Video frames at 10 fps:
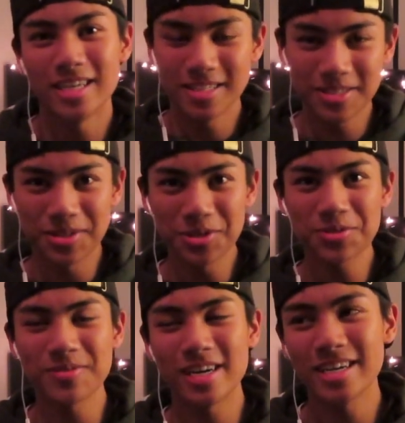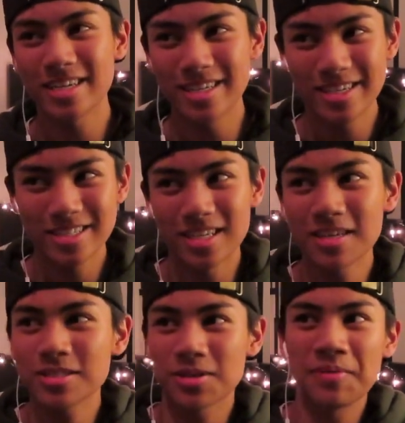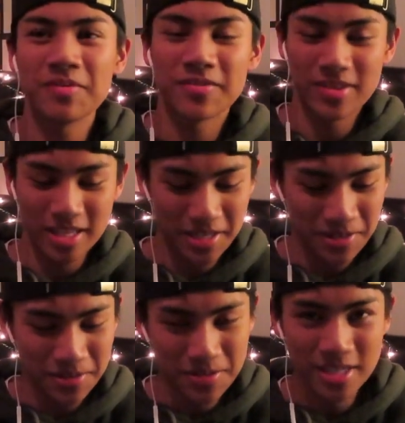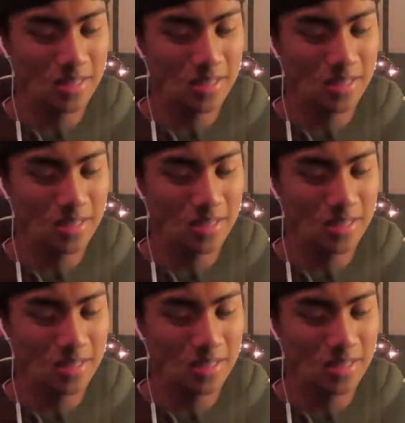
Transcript: introduced my tongue scraping video